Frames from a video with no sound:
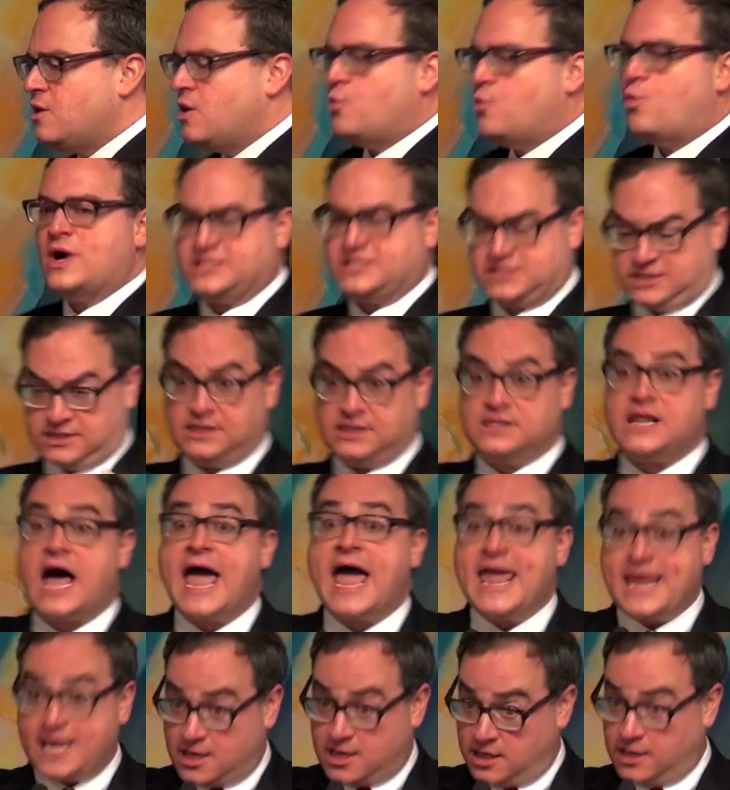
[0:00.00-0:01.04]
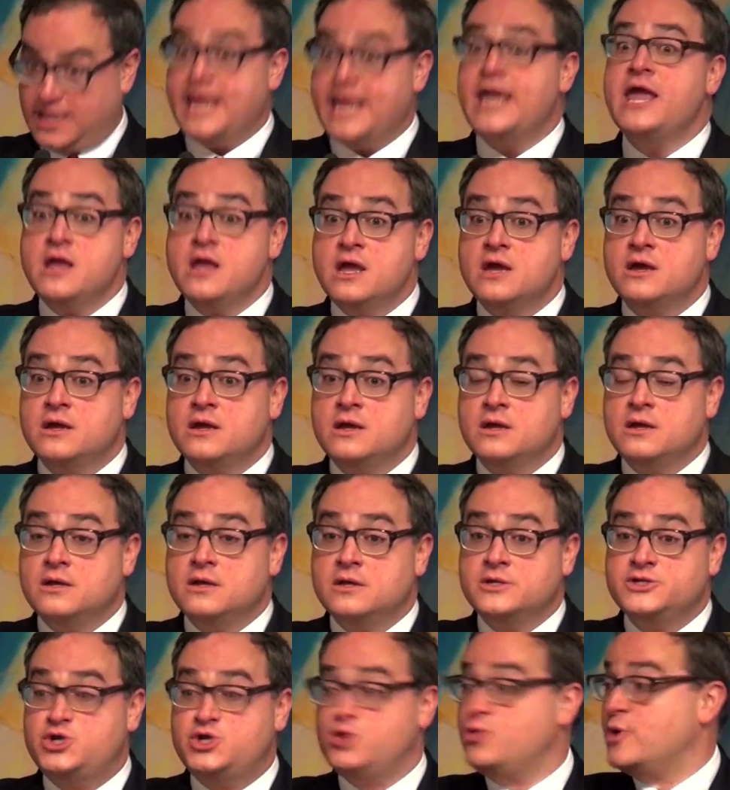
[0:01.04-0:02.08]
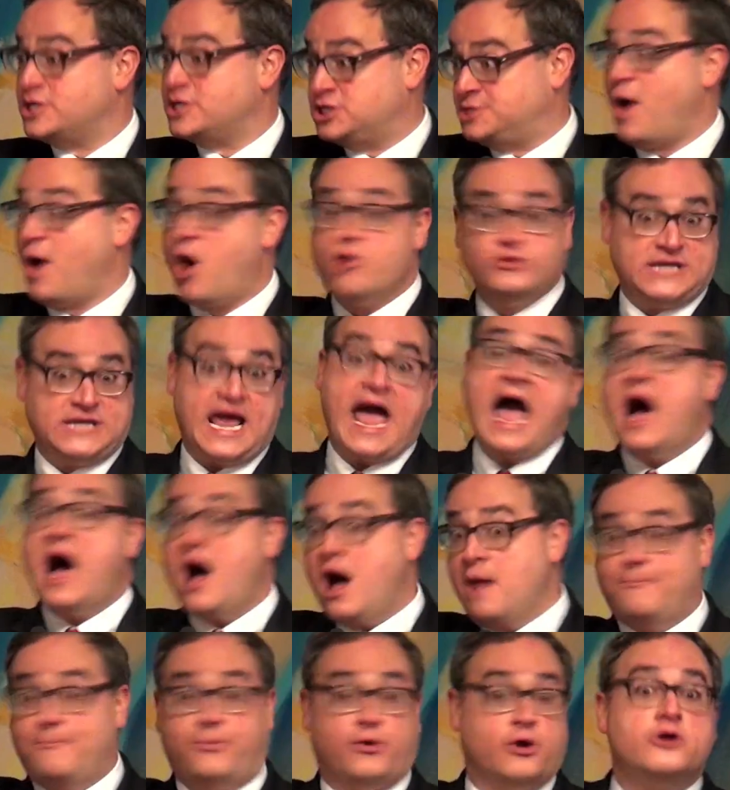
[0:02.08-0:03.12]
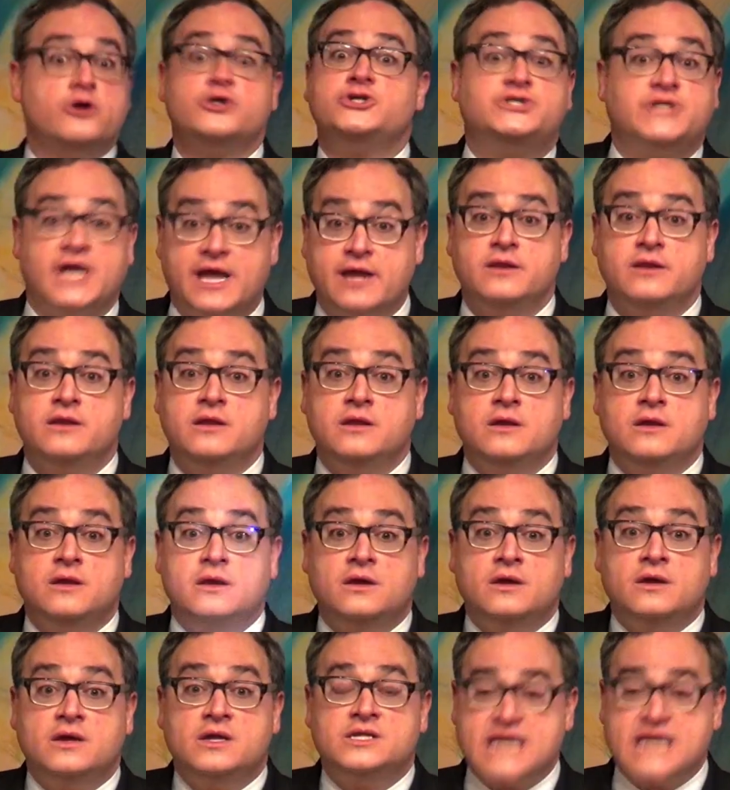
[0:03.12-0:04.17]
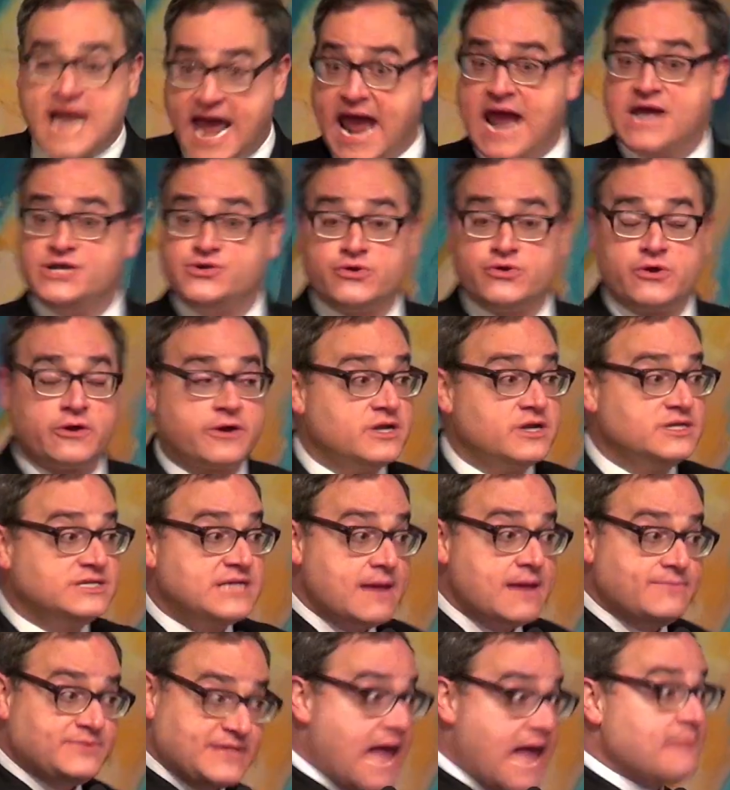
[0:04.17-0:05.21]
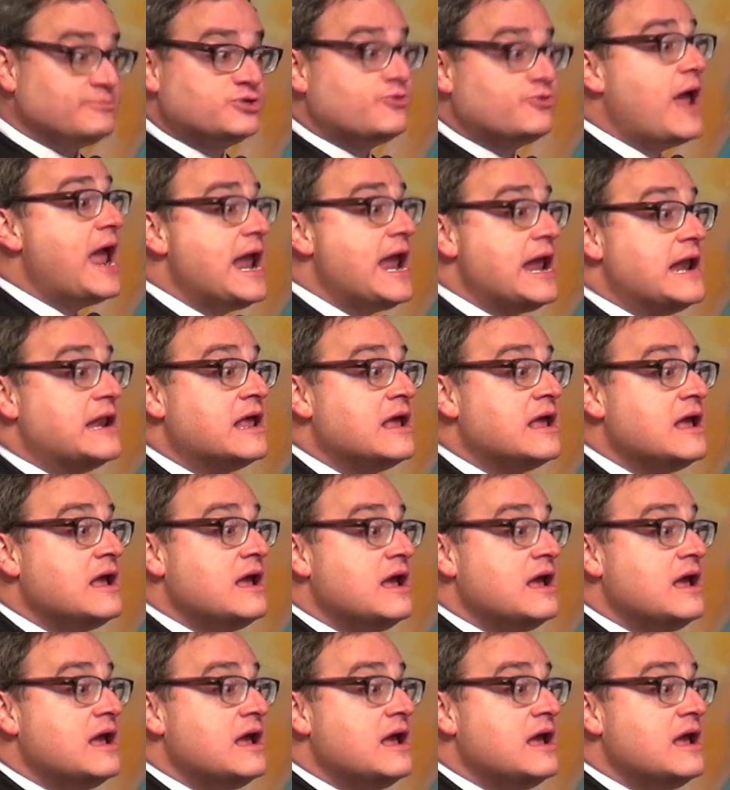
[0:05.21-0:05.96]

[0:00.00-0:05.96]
was likely to expose a person to hatred or contempt. Damn straight.